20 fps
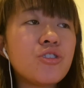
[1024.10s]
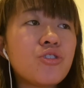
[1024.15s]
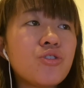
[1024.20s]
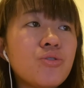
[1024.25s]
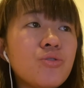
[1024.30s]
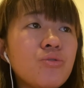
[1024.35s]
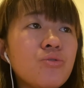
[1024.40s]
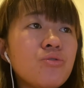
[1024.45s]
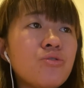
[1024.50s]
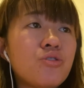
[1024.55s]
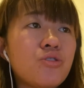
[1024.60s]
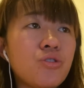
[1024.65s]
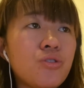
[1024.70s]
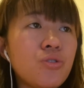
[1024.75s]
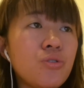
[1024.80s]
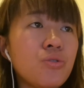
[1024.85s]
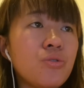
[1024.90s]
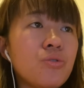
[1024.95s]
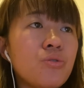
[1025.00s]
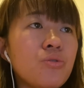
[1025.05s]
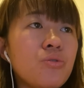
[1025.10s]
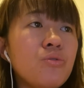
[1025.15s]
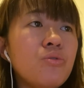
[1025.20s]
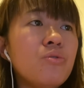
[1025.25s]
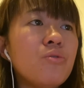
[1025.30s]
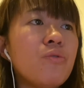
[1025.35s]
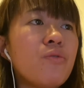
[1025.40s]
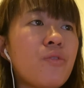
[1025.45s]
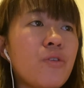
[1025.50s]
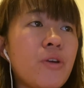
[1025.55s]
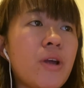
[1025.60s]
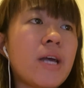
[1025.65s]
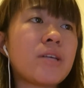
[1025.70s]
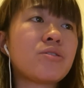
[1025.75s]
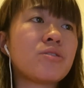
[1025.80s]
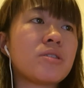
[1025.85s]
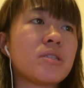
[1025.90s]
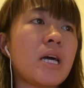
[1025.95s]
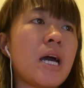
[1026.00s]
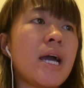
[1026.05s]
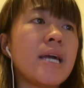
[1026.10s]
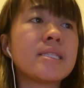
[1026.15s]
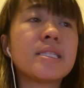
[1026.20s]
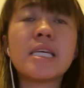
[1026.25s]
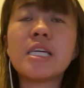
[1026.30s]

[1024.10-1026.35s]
you to, for your exercise,